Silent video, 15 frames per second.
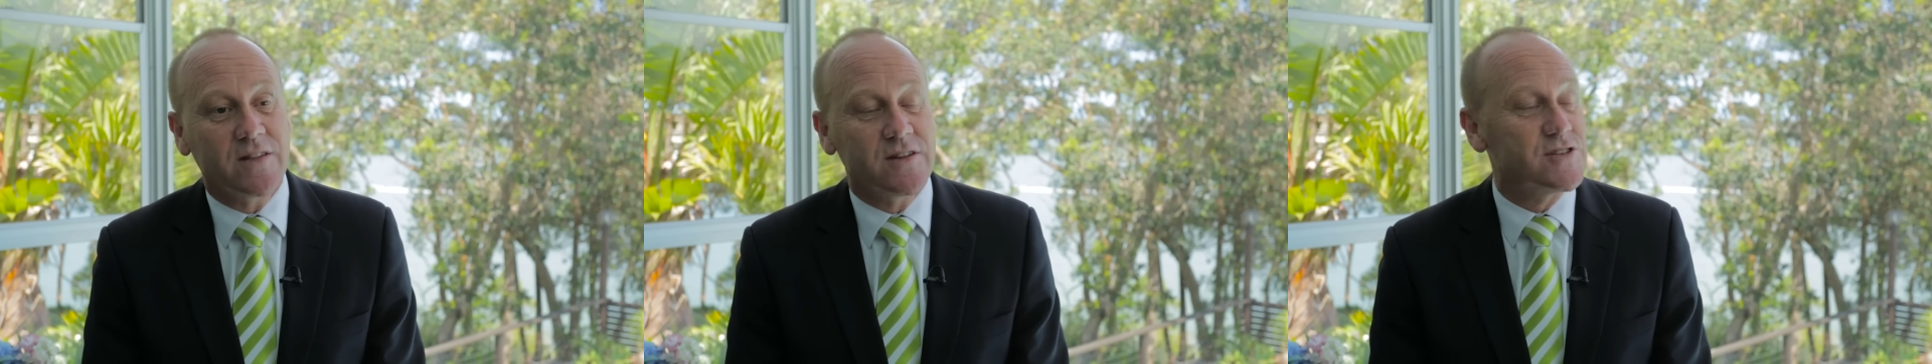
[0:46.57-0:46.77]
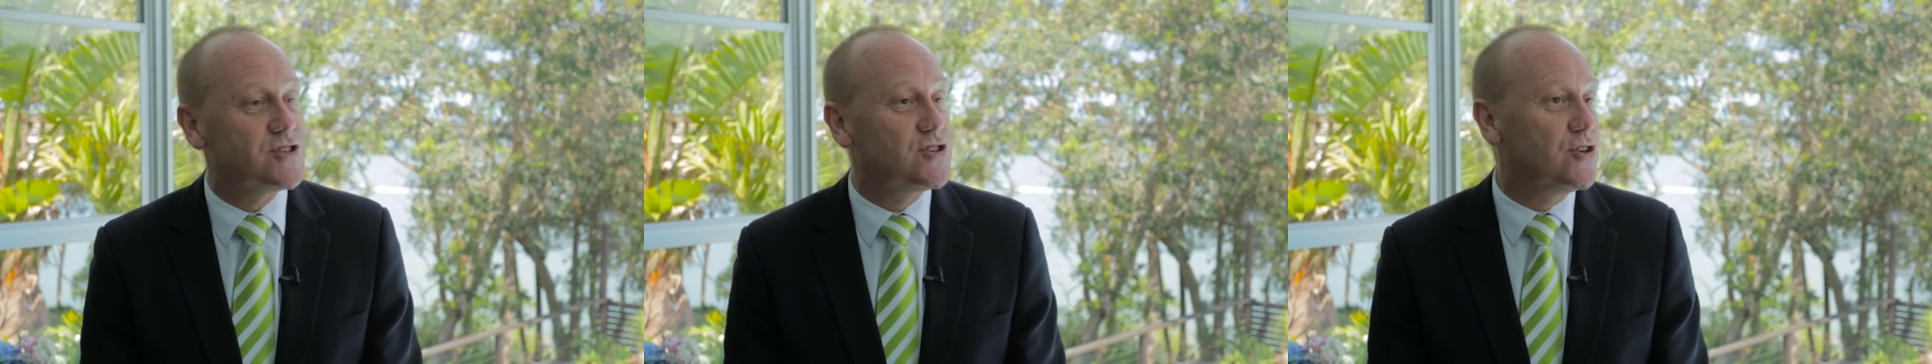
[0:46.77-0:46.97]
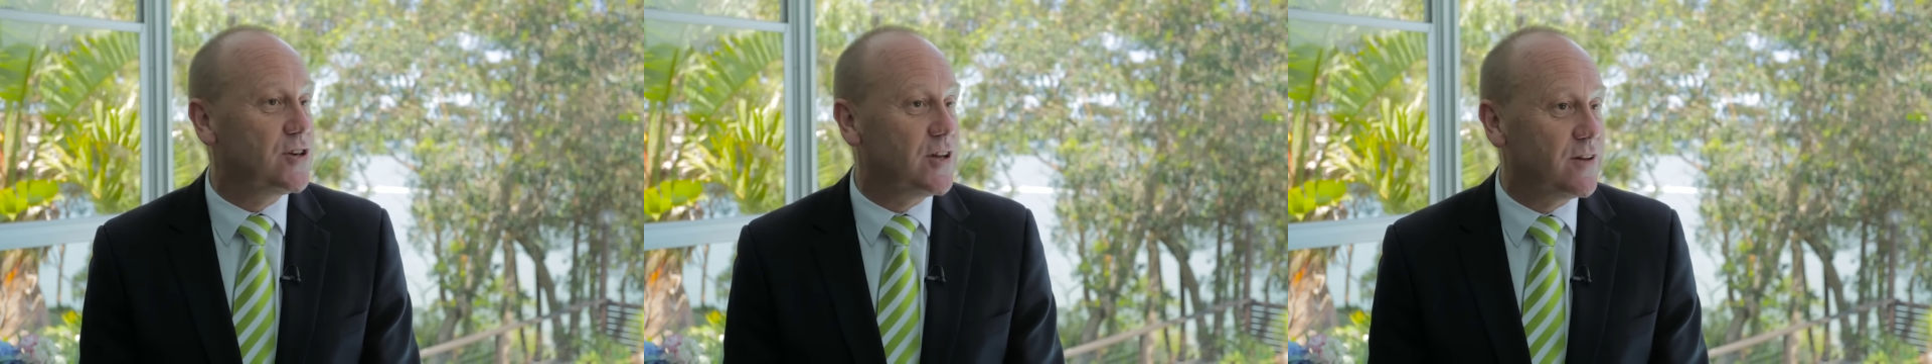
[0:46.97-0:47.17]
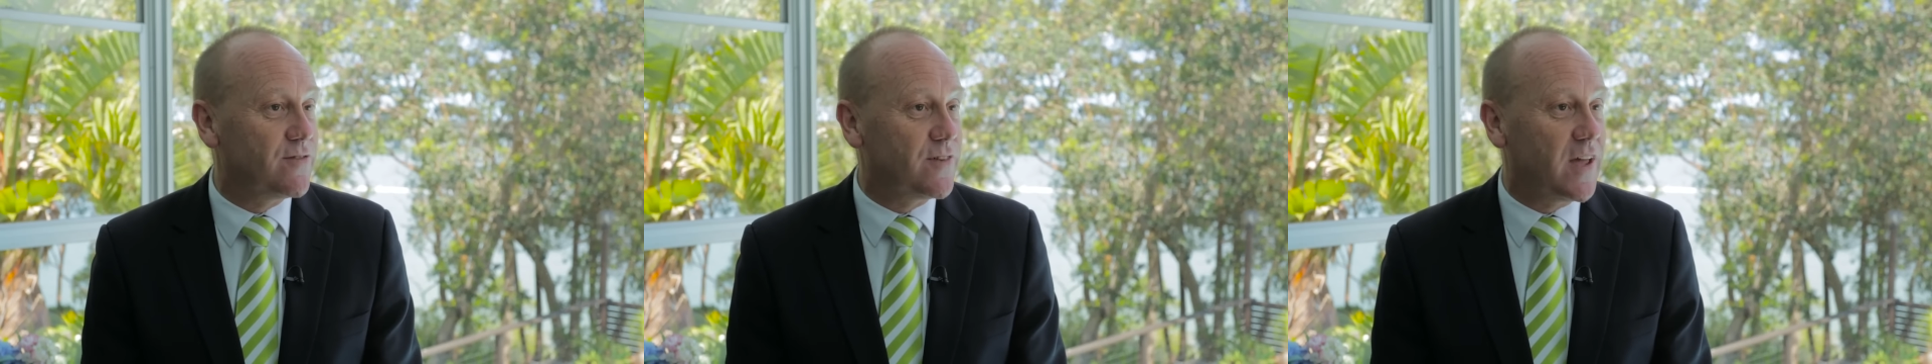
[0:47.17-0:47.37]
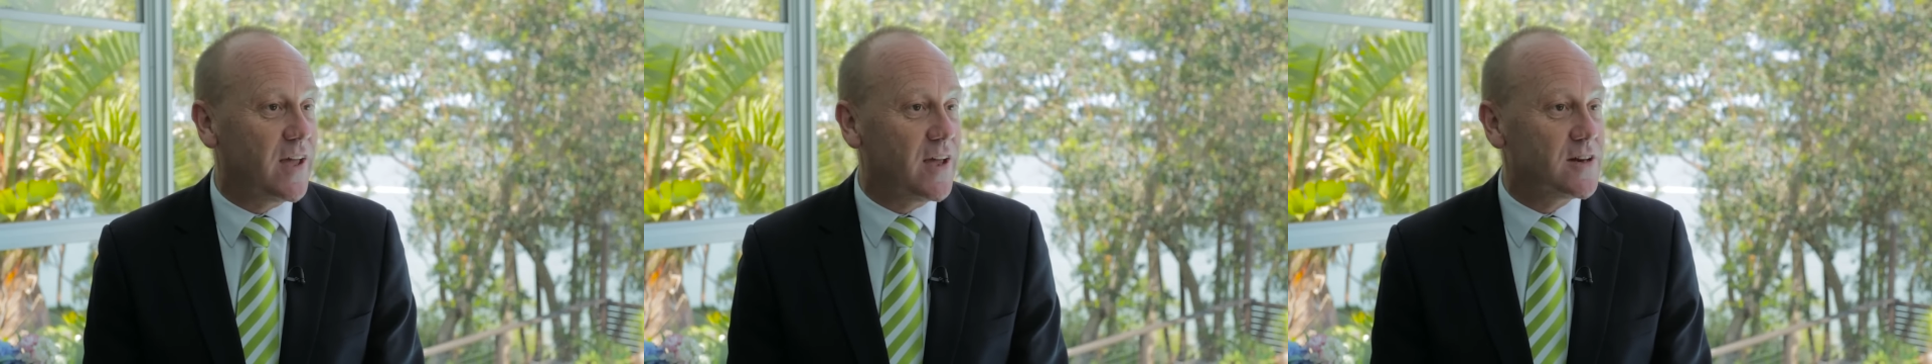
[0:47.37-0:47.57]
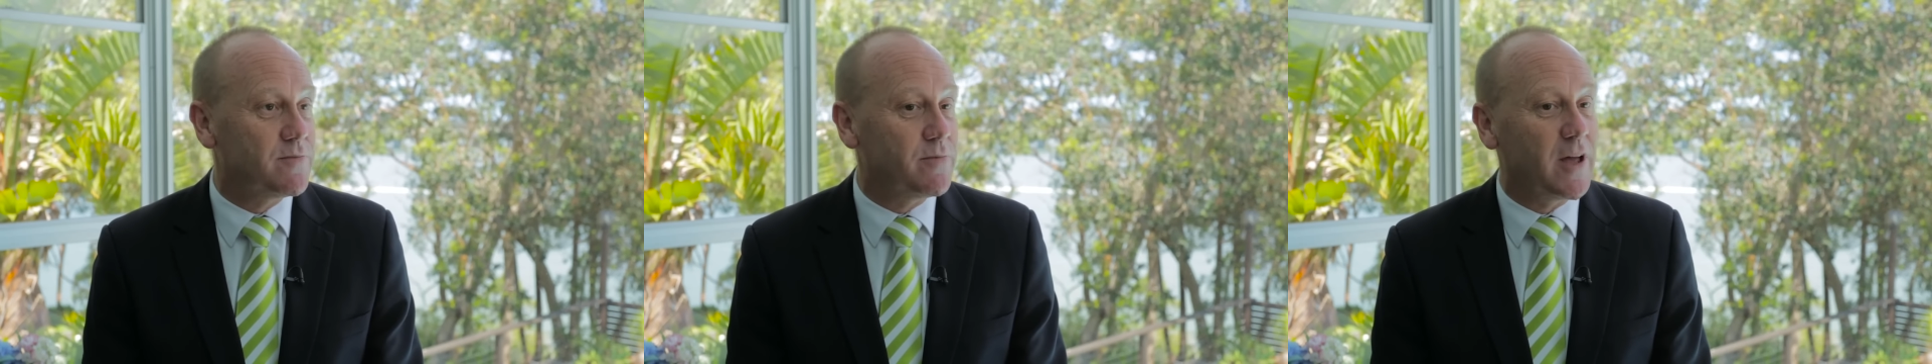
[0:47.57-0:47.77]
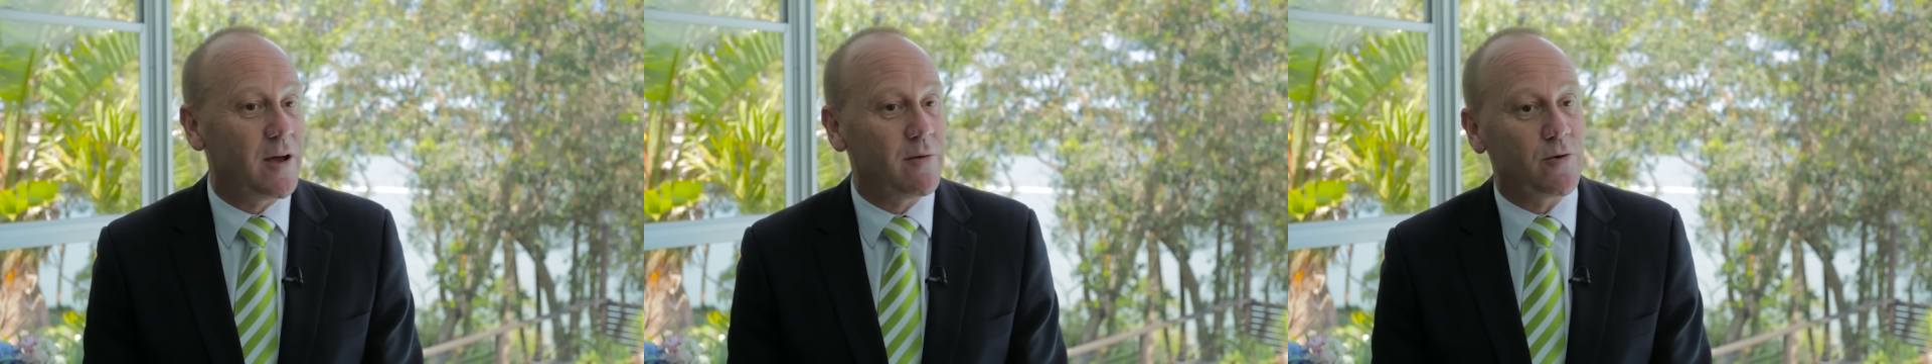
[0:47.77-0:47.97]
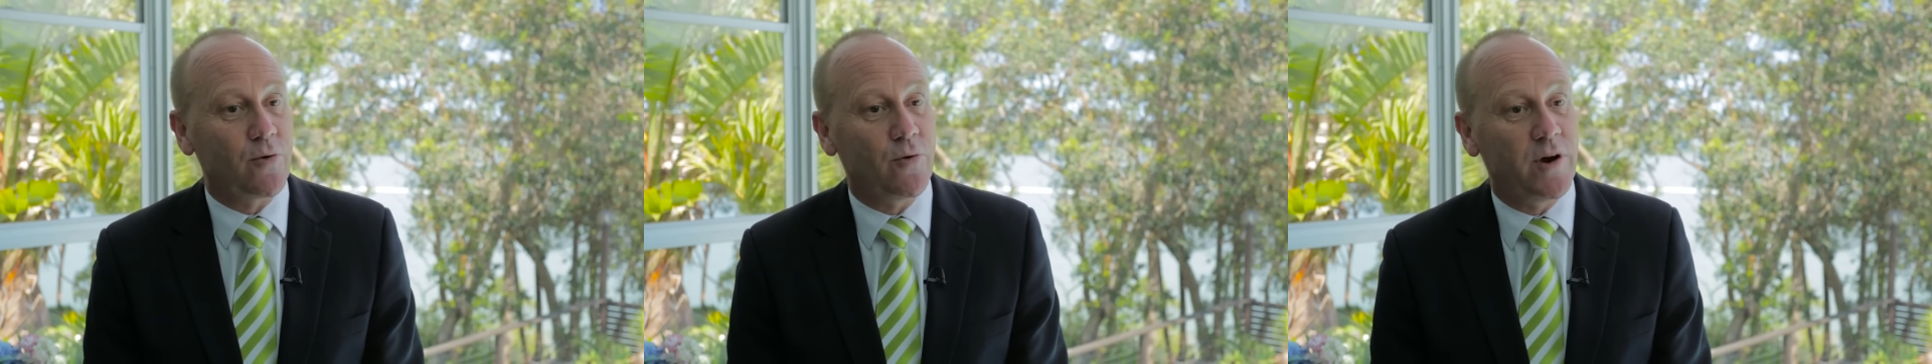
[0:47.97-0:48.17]
this duty of care to be
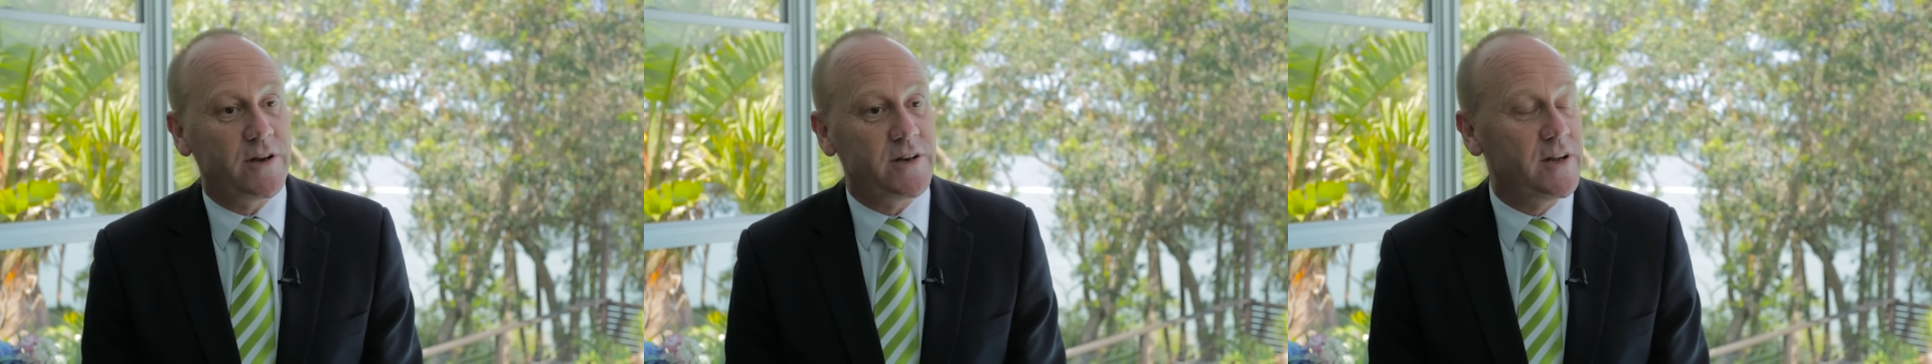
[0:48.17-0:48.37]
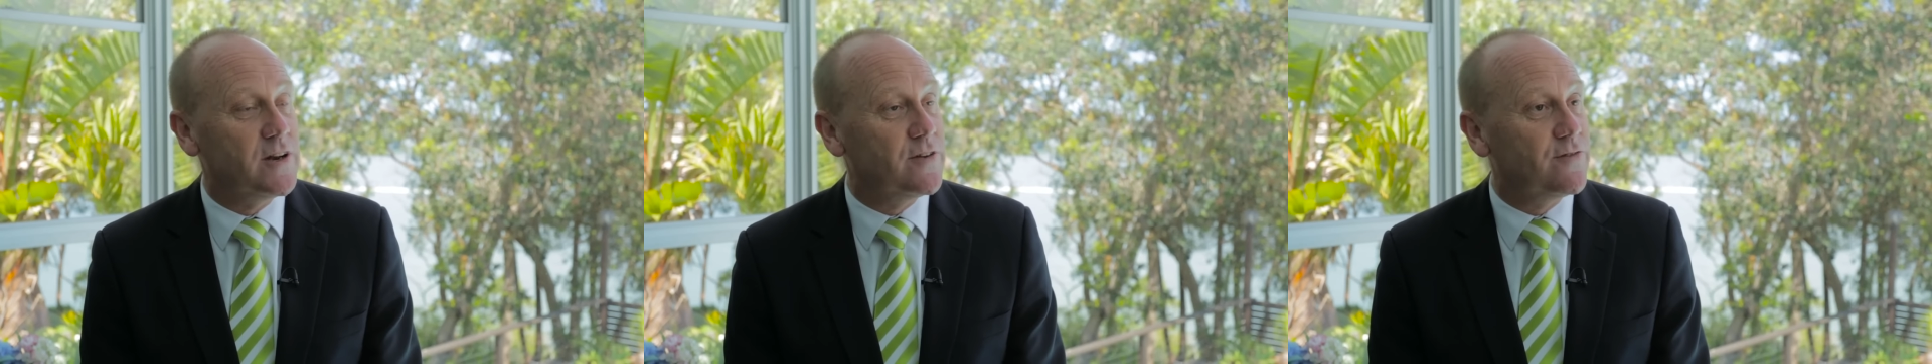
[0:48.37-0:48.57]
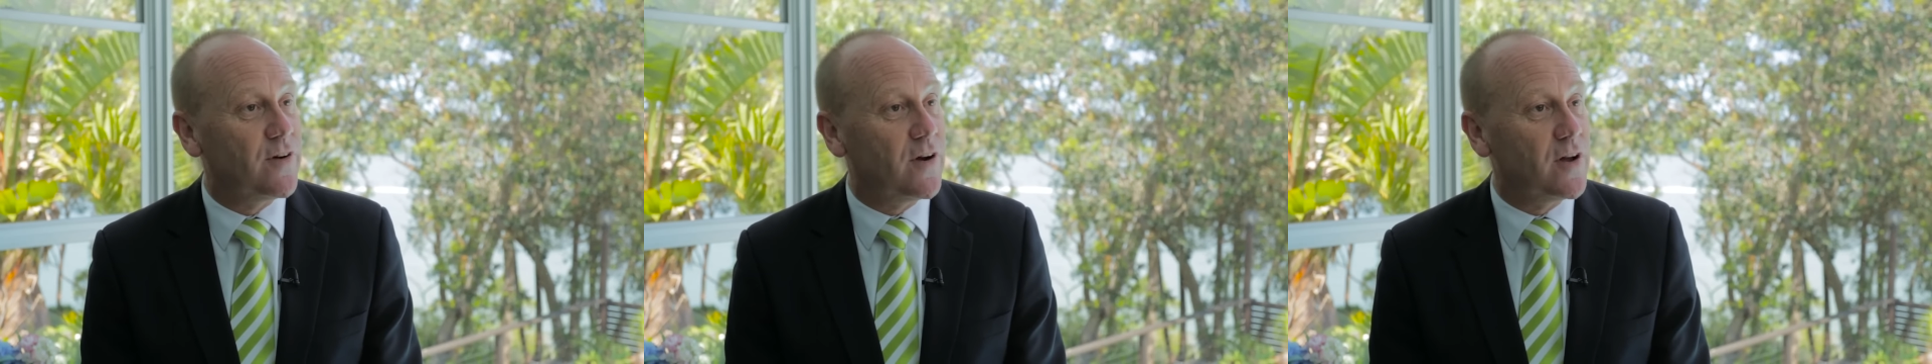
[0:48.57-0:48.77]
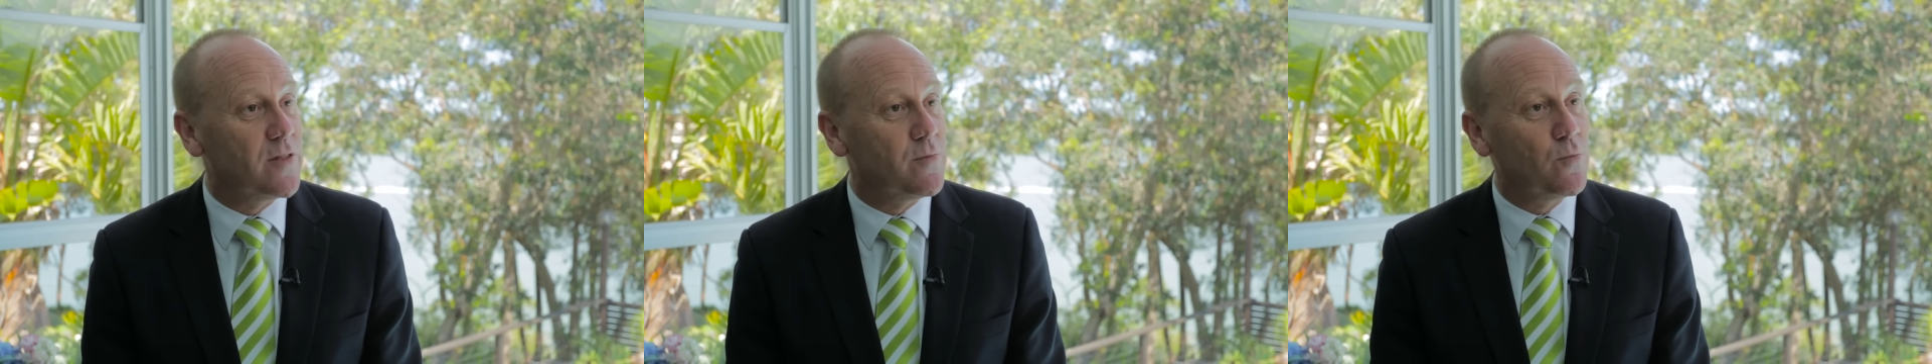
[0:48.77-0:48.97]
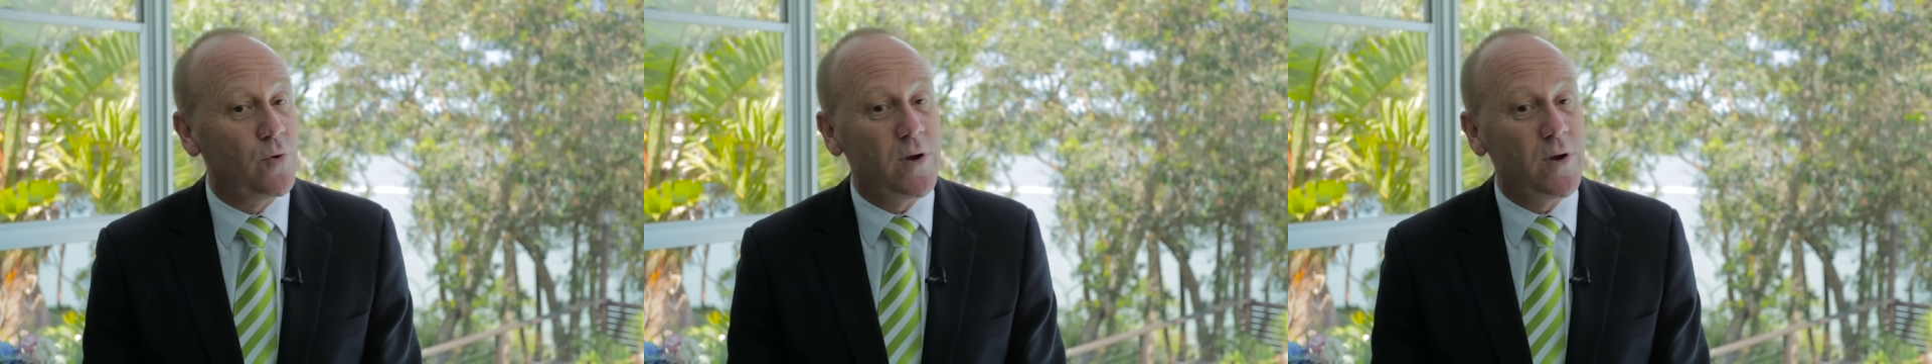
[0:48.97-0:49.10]
able to identify them.